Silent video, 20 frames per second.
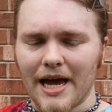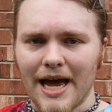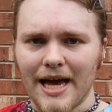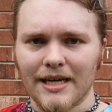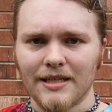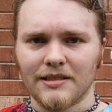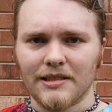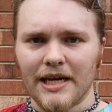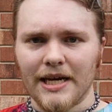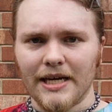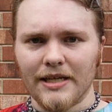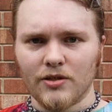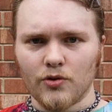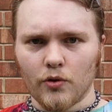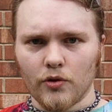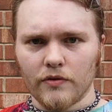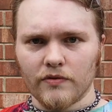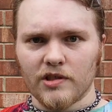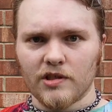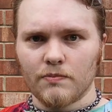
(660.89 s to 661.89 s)
as a
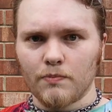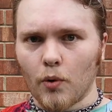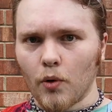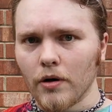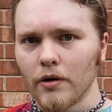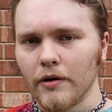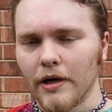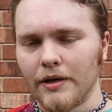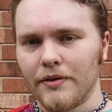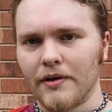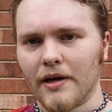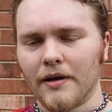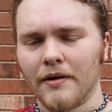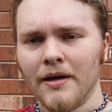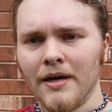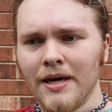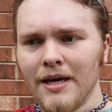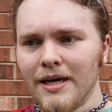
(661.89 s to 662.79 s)
sort of sport or anything